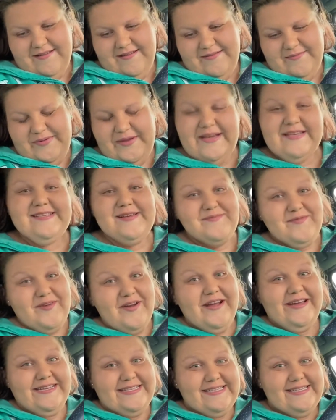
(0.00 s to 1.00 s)
because I'm
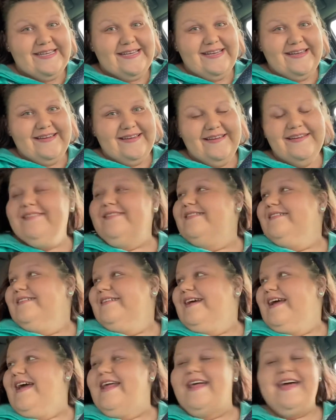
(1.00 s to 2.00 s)
crazy
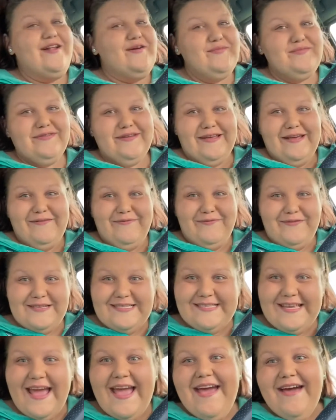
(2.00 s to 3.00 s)
and I don't believe the
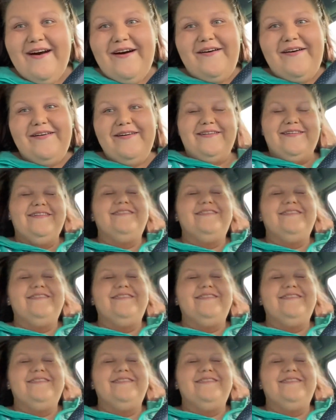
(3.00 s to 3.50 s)
scale.